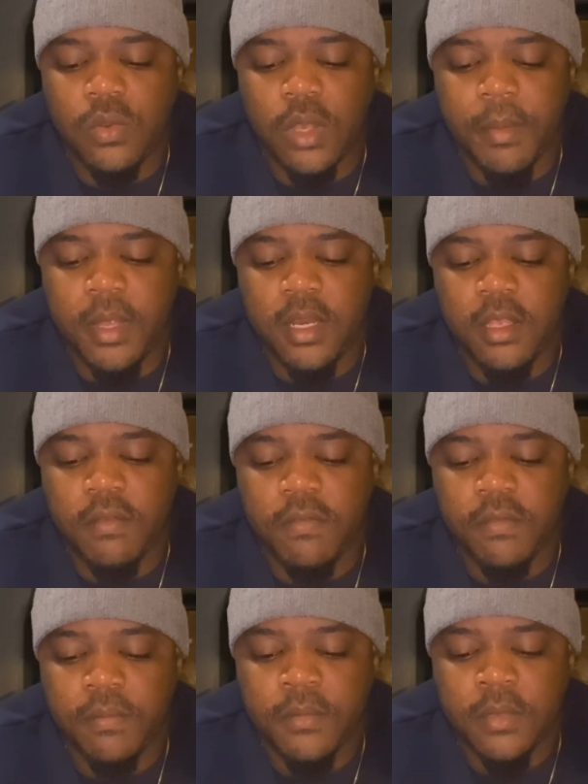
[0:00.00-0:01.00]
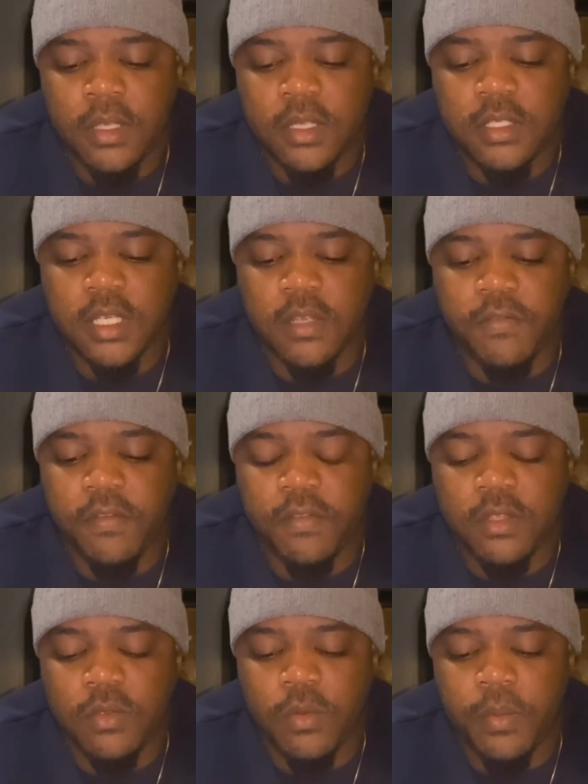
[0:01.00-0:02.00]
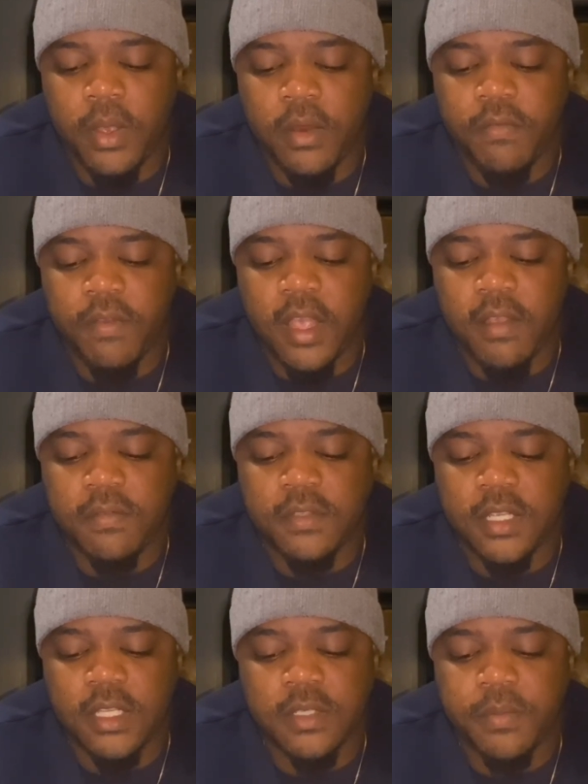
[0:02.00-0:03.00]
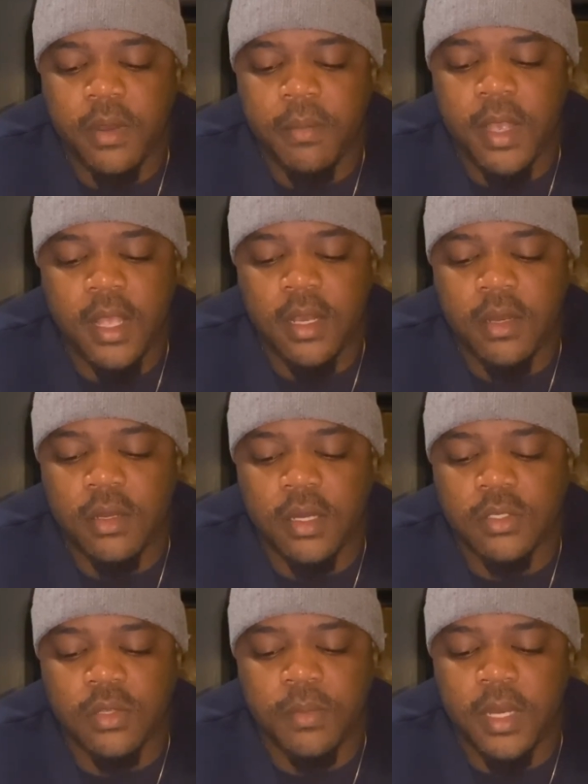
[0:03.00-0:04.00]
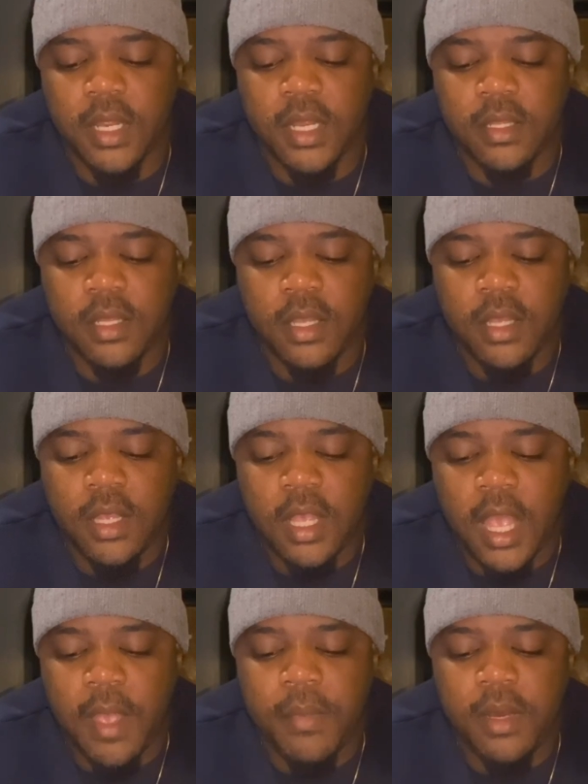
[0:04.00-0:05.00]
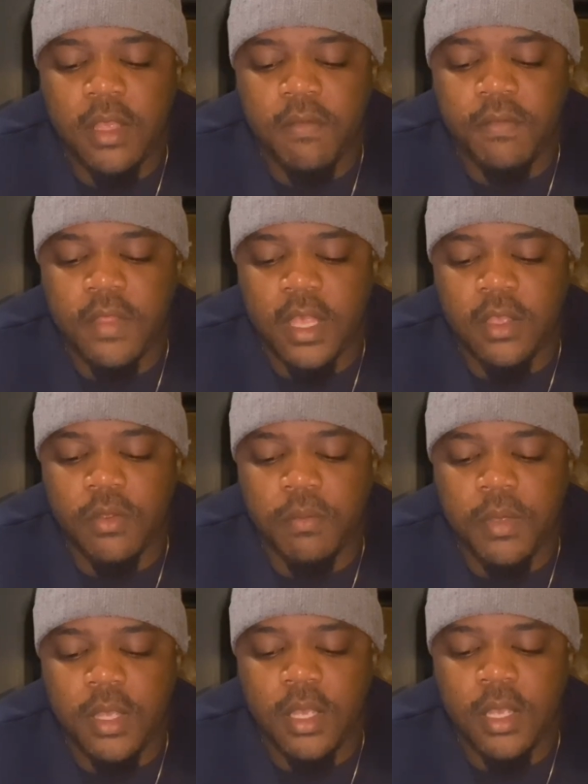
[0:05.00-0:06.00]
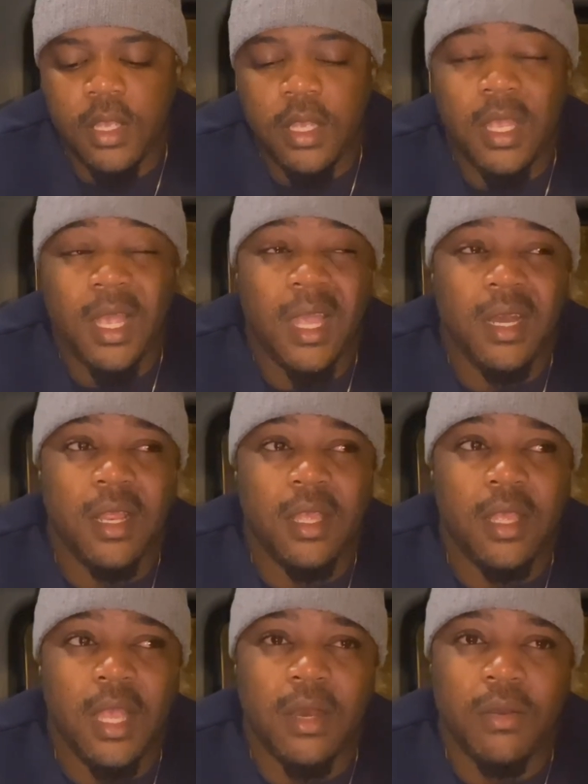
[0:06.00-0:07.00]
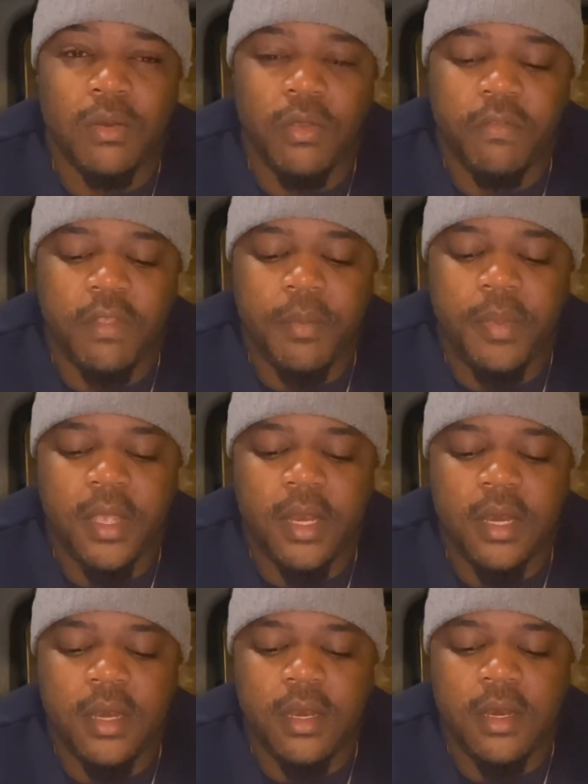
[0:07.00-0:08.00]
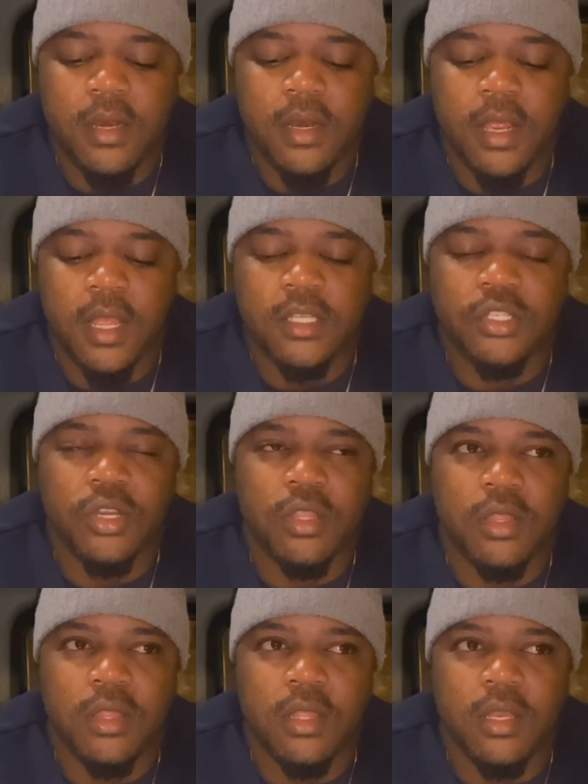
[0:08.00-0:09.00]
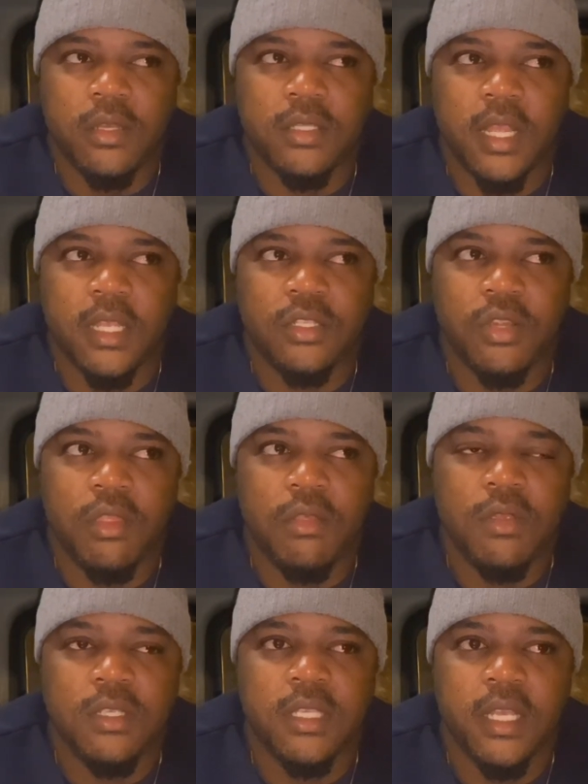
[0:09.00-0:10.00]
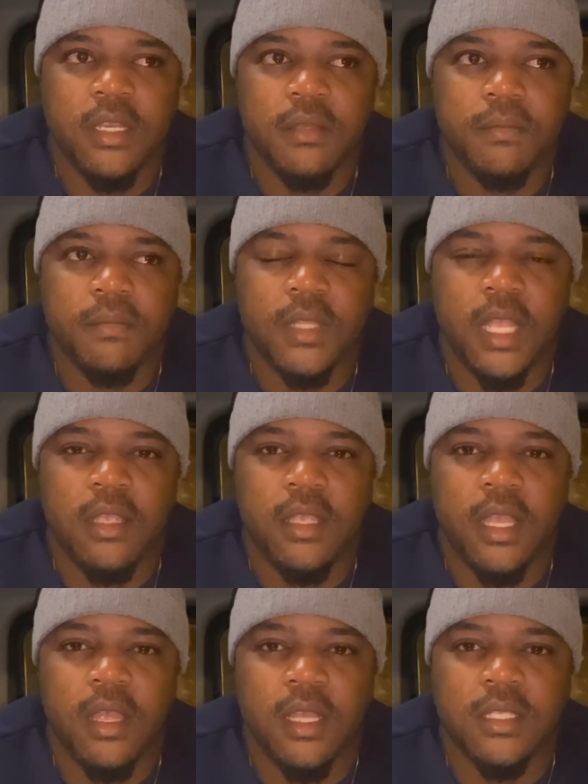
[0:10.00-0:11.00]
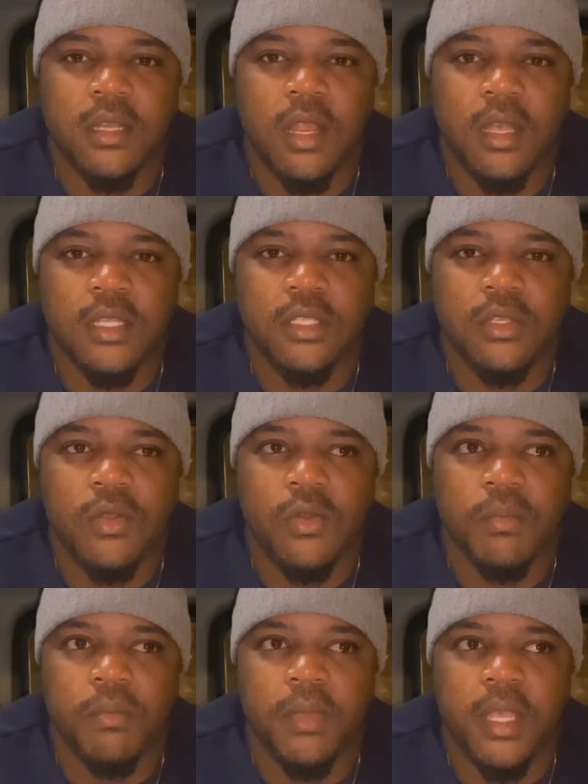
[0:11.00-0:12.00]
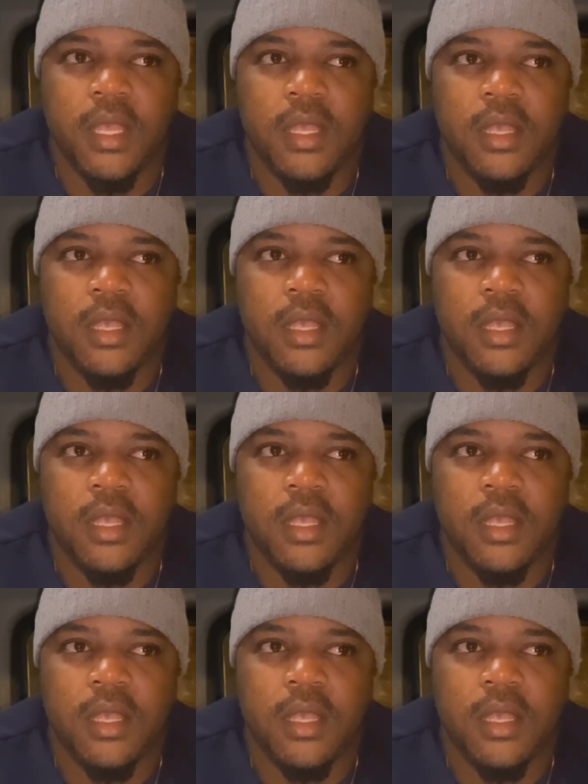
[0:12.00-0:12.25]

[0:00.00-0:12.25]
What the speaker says: I believe, 52.5 cents per mile or something like that. I believe that you'd be, and I don't know if they paid the extra. There's an extra 3 cents that you get as long as you don't make